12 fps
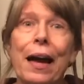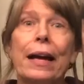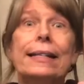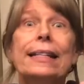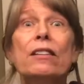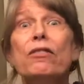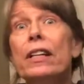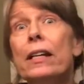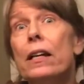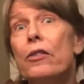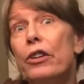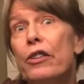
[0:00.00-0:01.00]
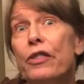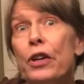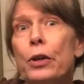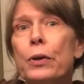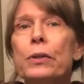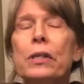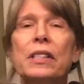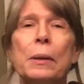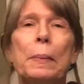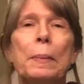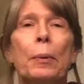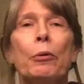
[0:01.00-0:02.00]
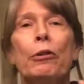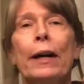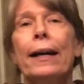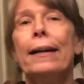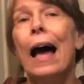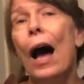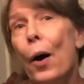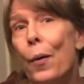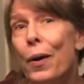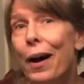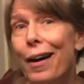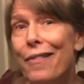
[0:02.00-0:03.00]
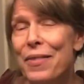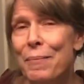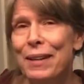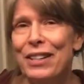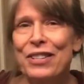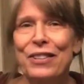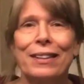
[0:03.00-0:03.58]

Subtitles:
I did read reviews and some people ran out of the mixture,